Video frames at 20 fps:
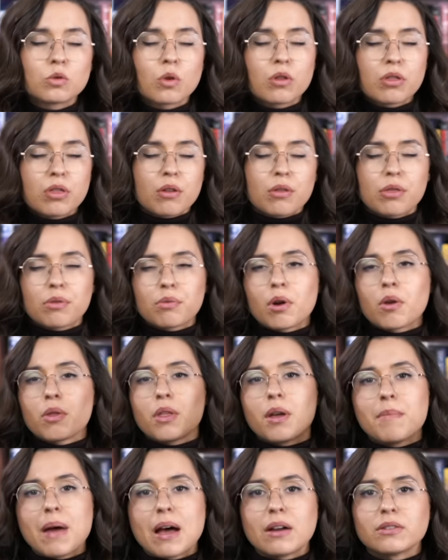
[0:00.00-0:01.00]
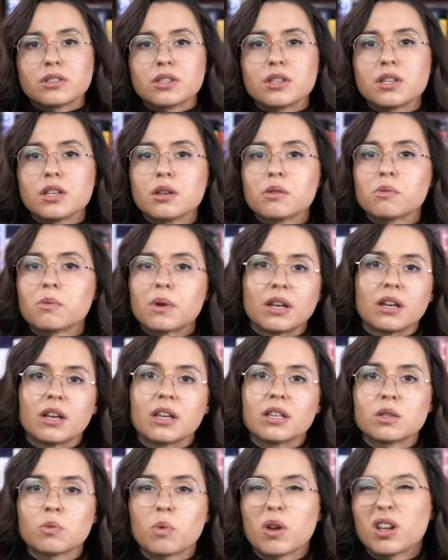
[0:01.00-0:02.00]
Well, they'll throw them out into the arena
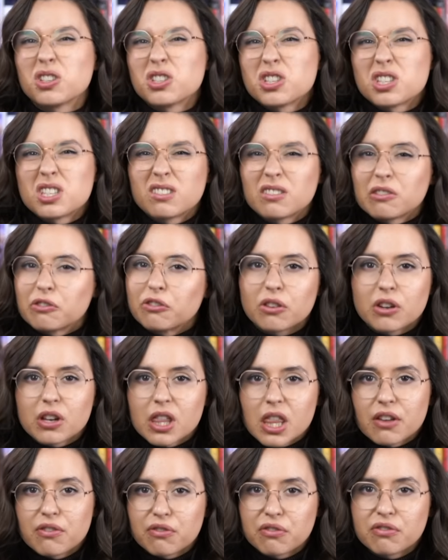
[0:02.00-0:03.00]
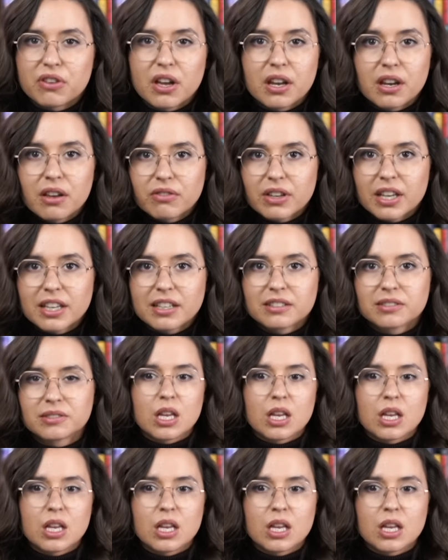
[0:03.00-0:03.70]
as well, just for the fun of it.